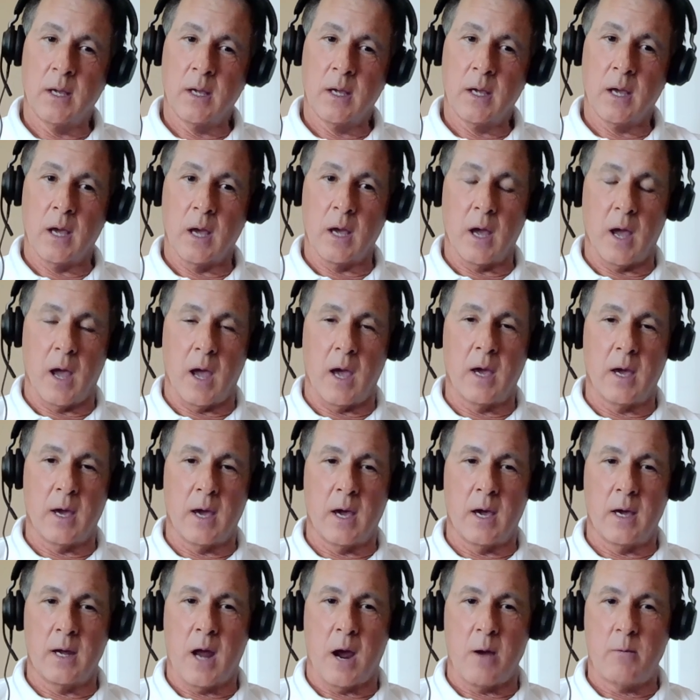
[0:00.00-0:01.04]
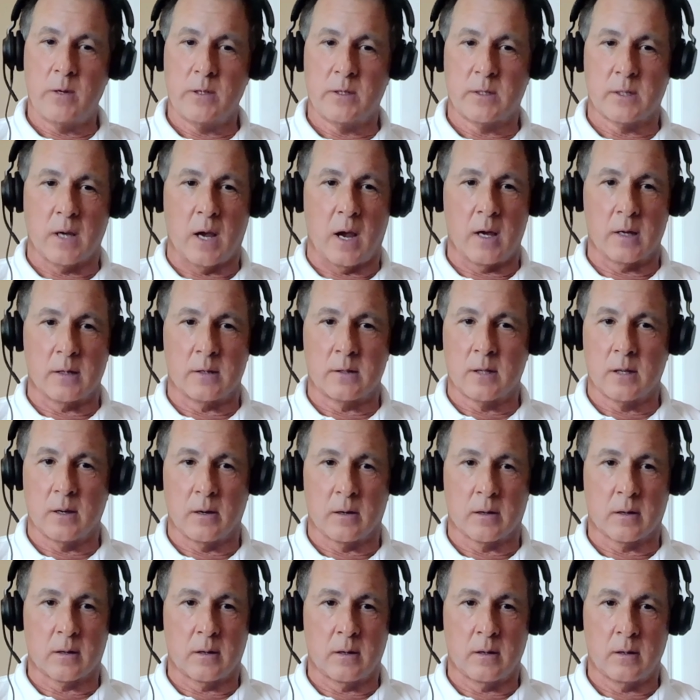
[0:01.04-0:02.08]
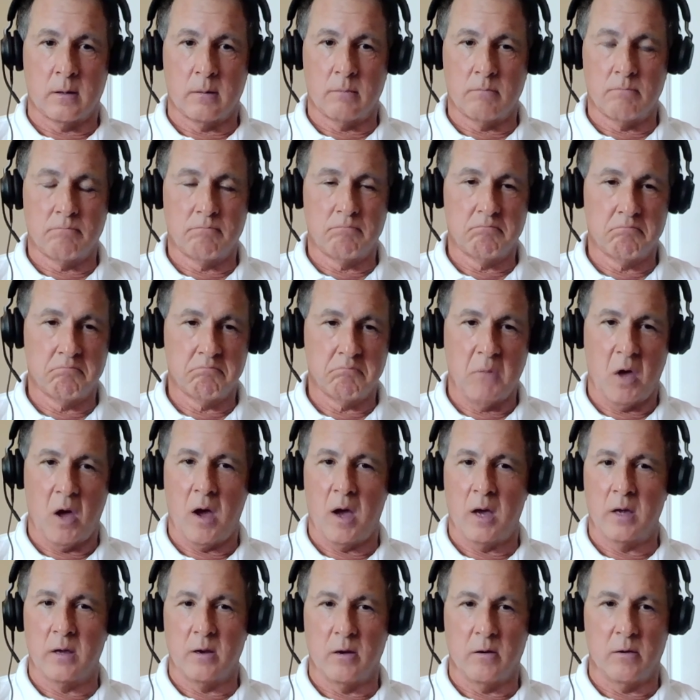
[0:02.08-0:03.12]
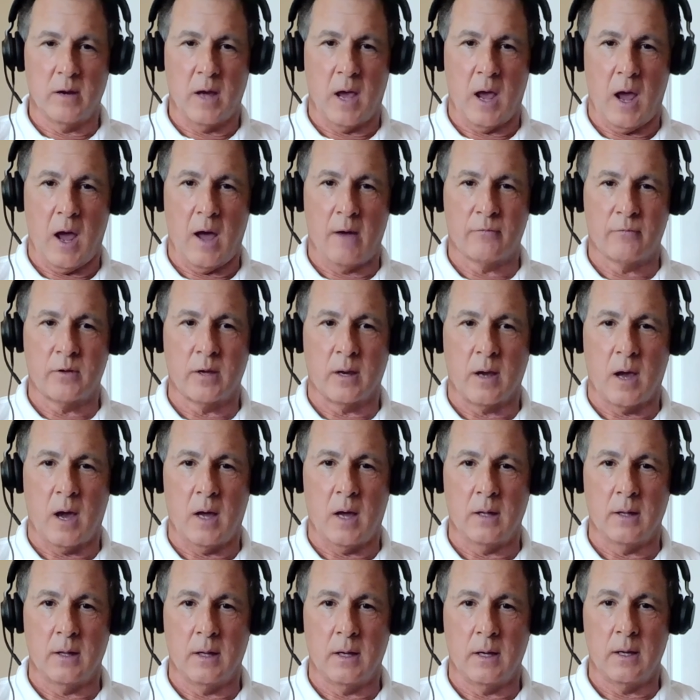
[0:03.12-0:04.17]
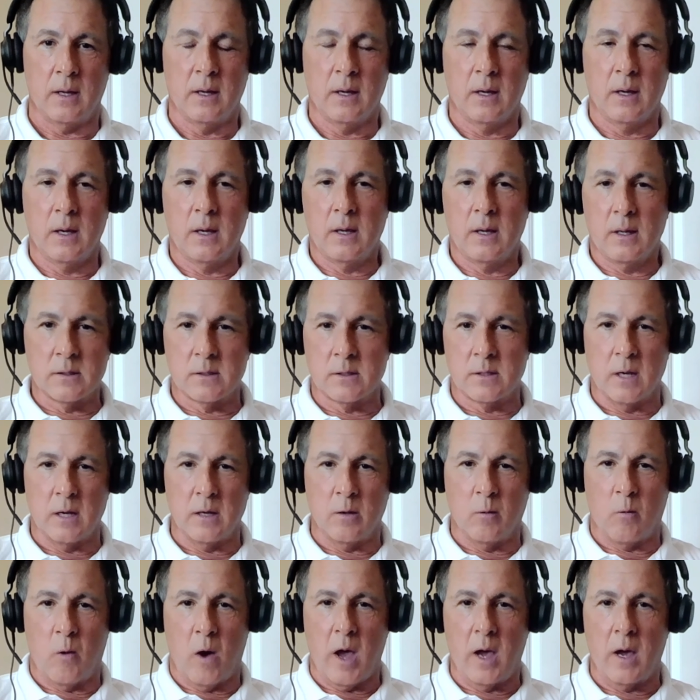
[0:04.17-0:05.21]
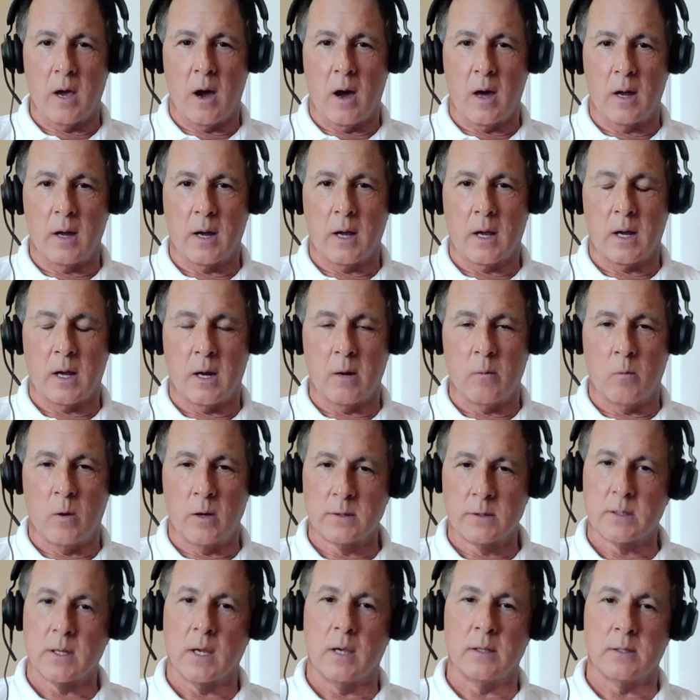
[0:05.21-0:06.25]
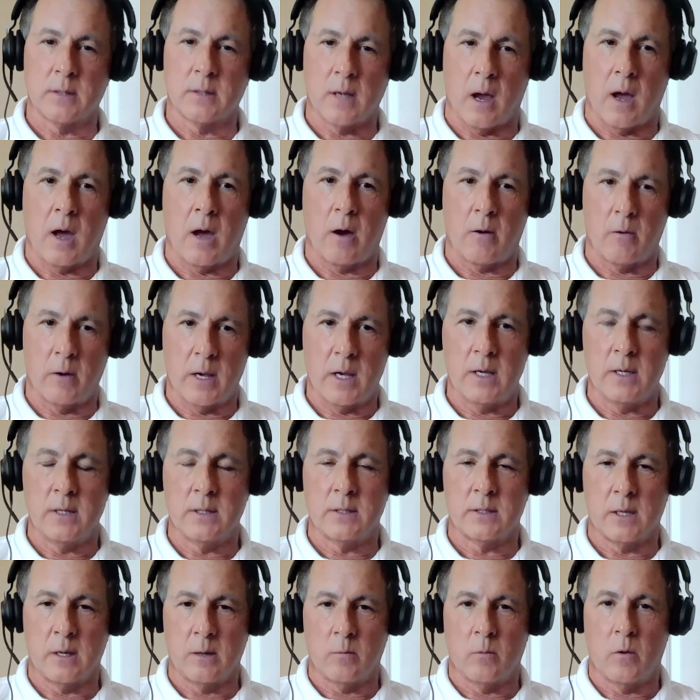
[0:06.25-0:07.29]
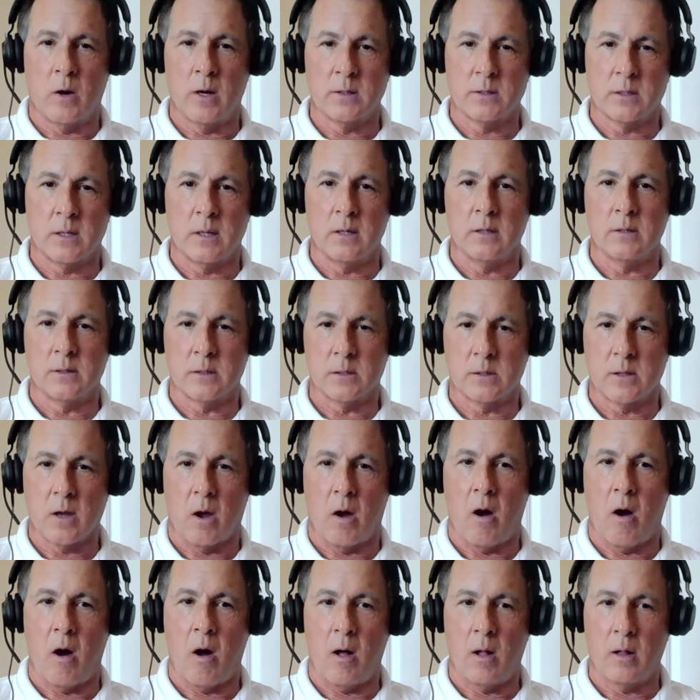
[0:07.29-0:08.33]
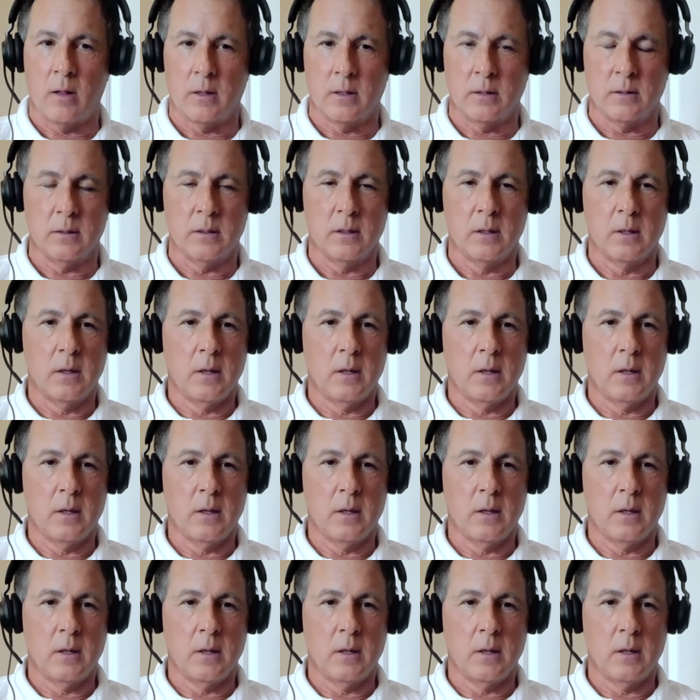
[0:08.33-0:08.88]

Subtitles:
and I would say it took a year and a half to kindly see the way on it. And once they saw how easy it was to install and